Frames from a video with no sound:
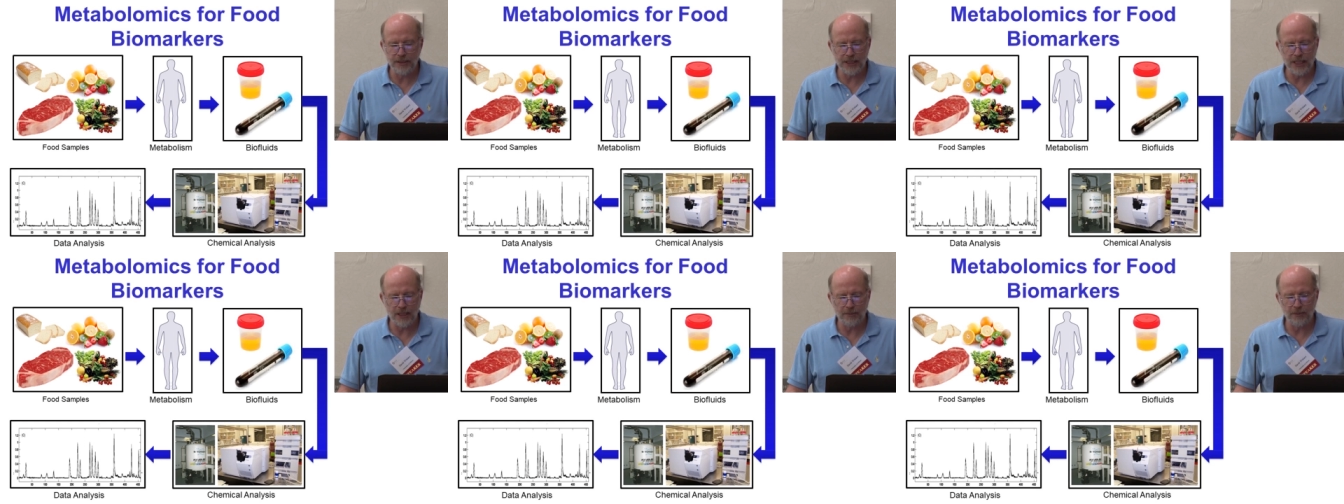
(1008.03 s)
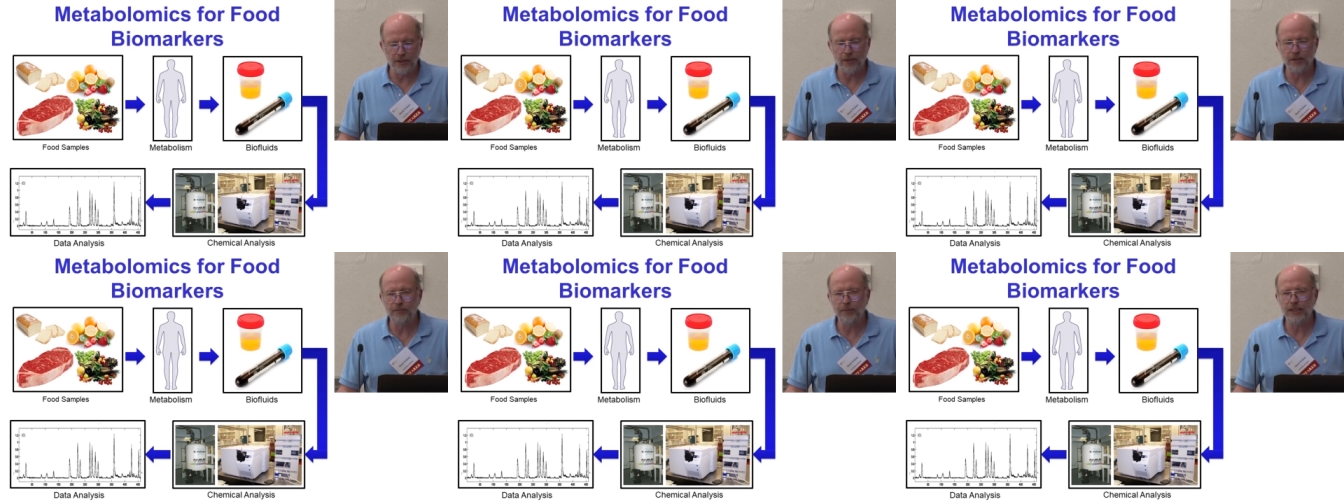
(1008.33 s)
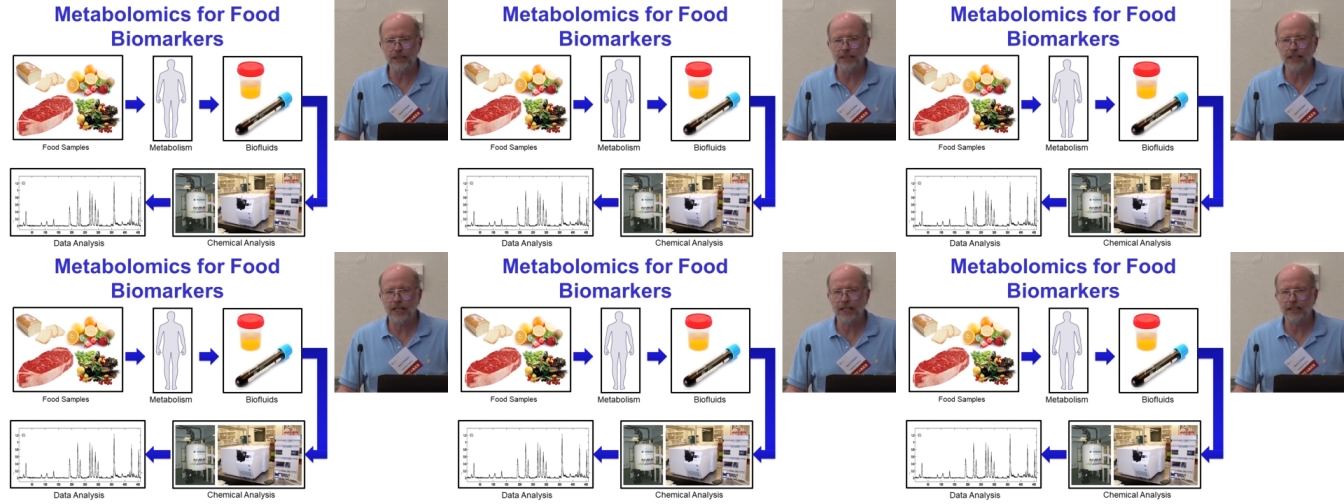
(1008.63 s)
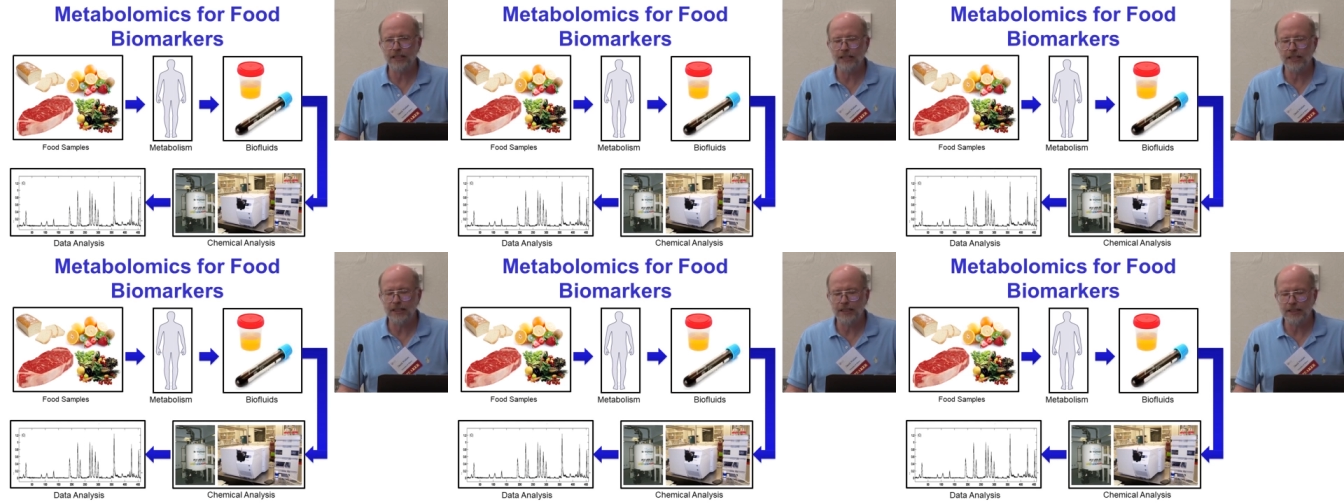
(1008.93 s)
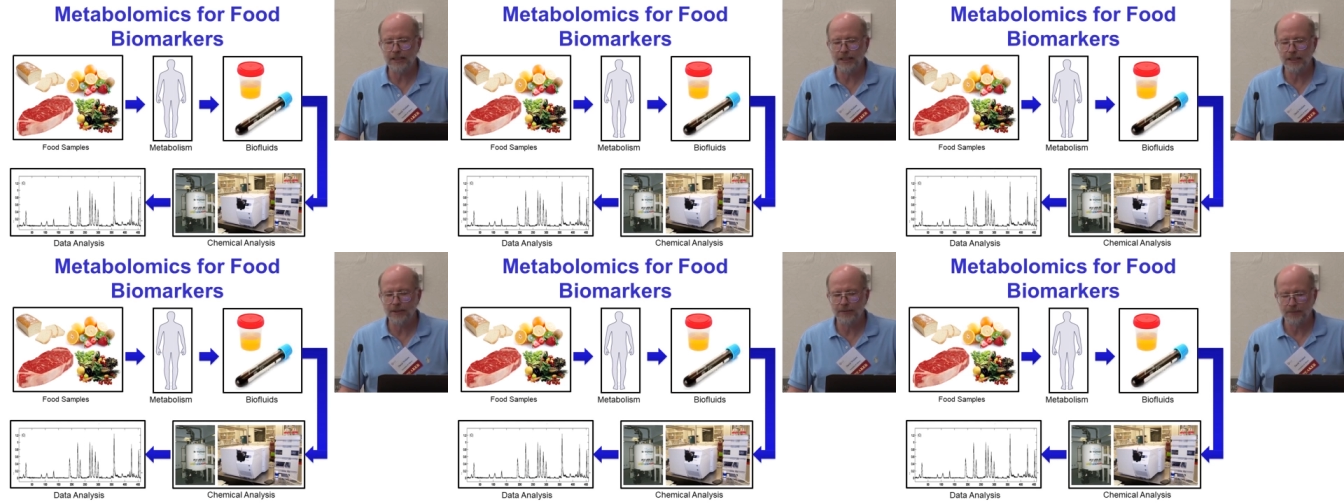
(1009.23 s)
metabolomic
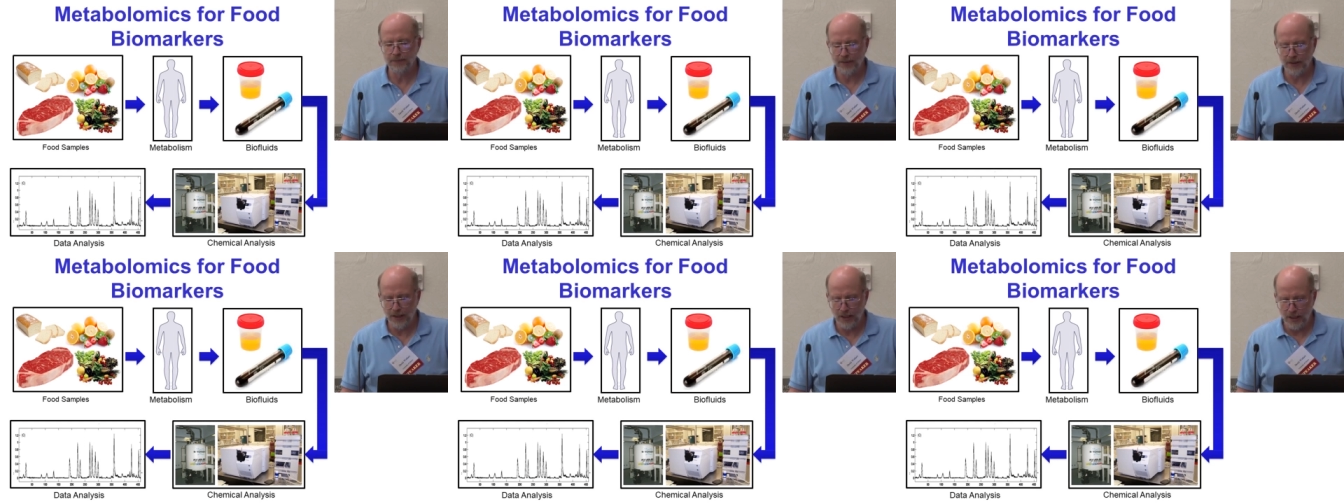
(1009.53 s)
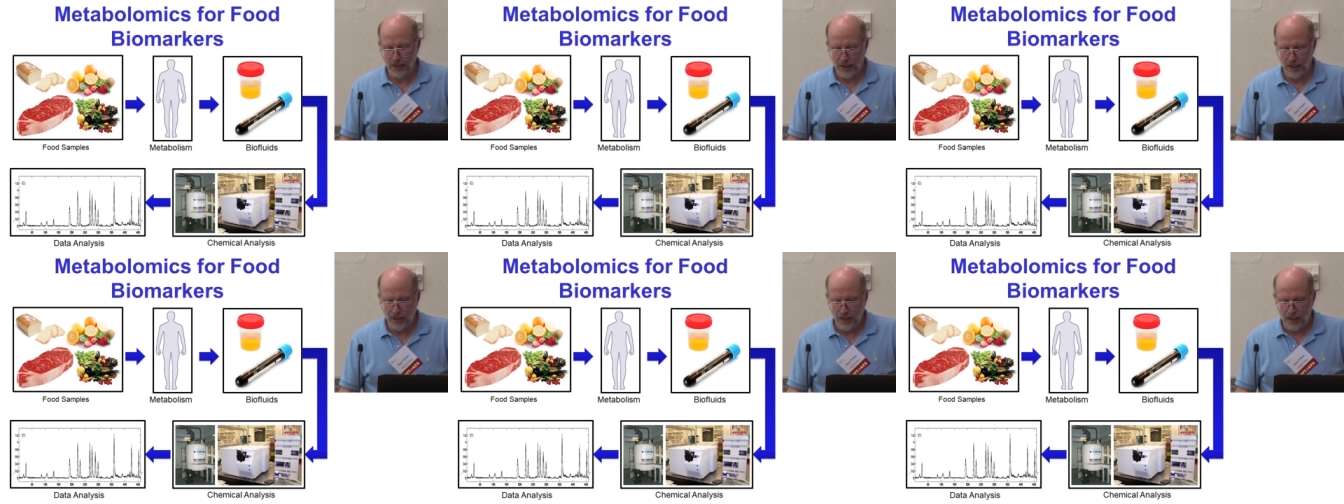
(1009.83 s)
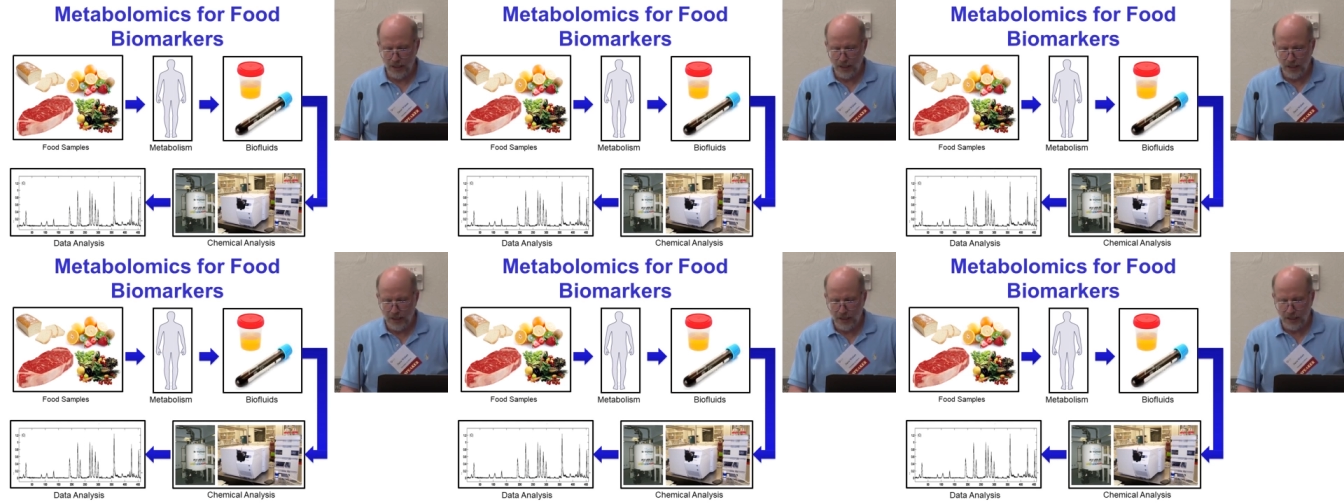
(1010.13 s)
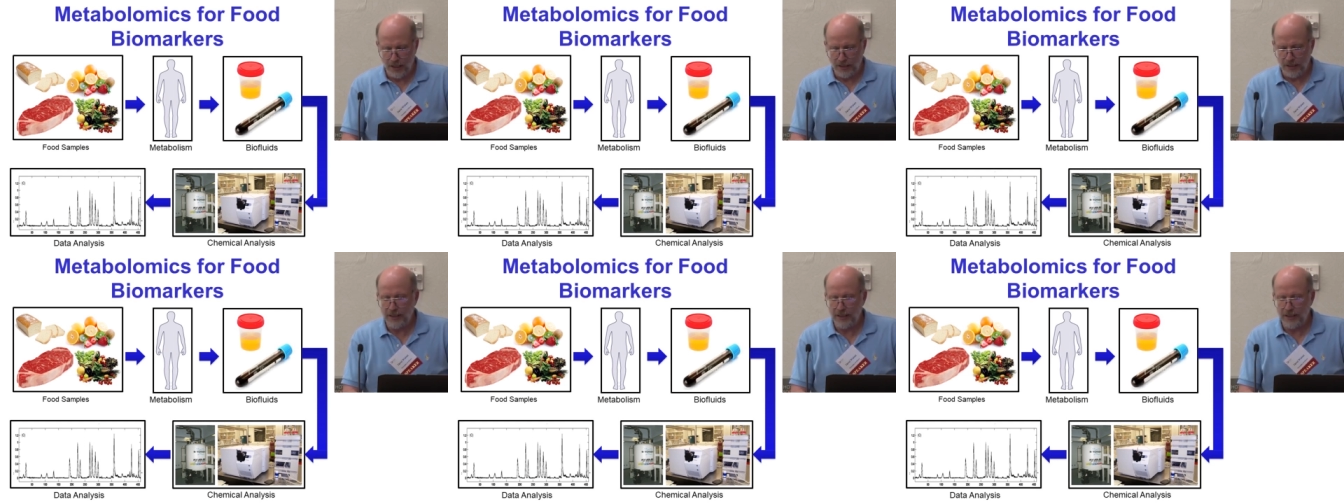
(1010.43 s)
techniques. In